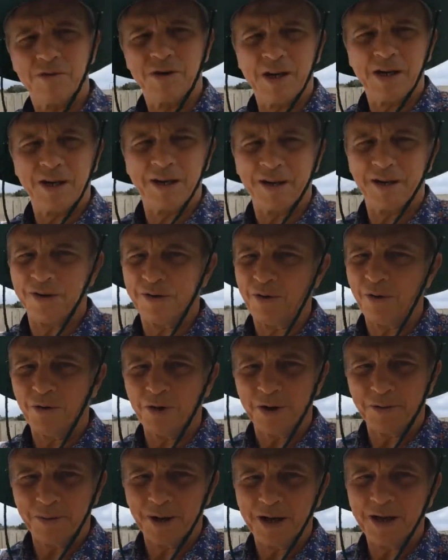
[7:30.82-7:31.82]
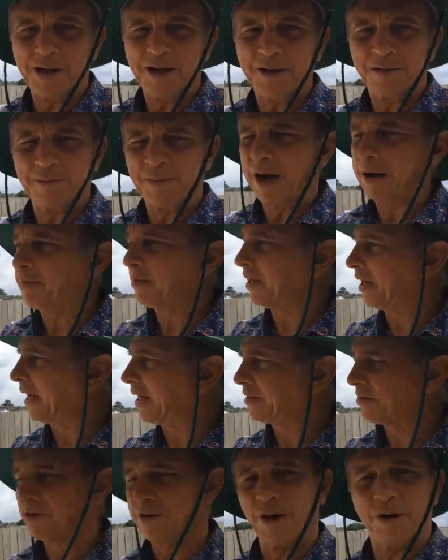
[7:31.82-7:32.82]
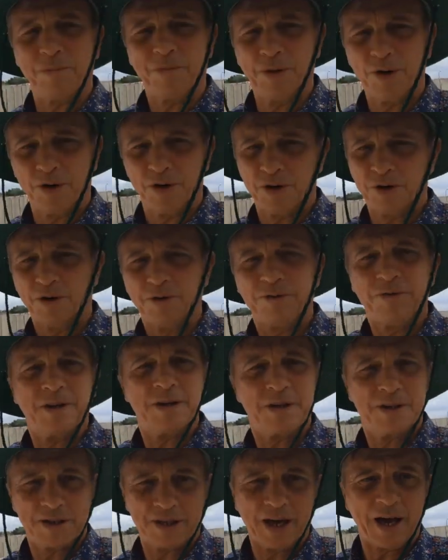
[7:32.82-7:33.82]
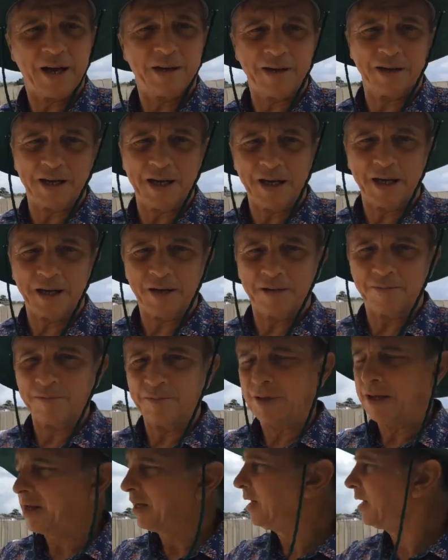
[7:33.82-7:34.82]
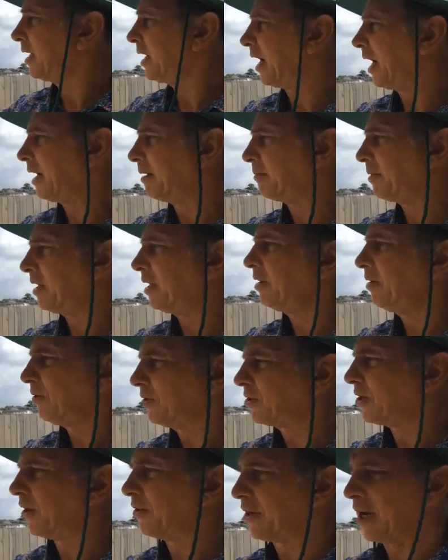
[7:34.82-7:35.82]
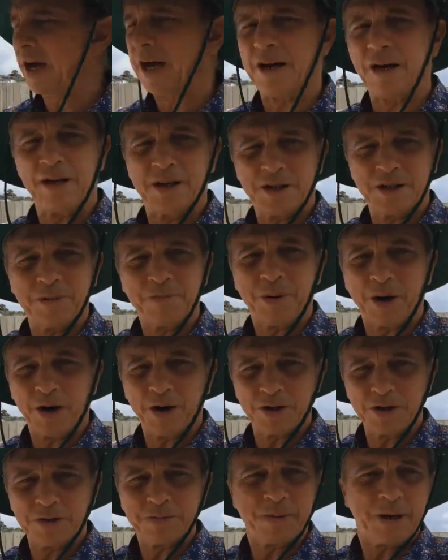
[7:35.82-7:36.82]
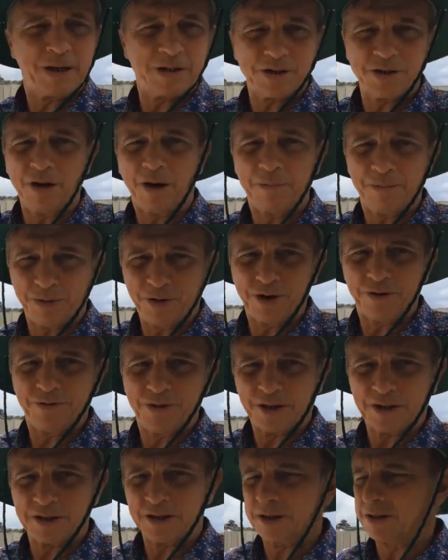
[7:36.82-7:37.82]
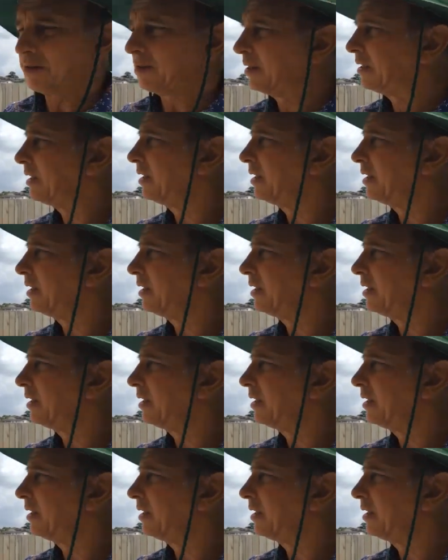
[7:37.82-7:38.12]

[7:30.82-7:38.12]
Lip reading: really annoy me, maybe later I'll pull it off and start again. It looks okay, I suppose, but it's not perfect.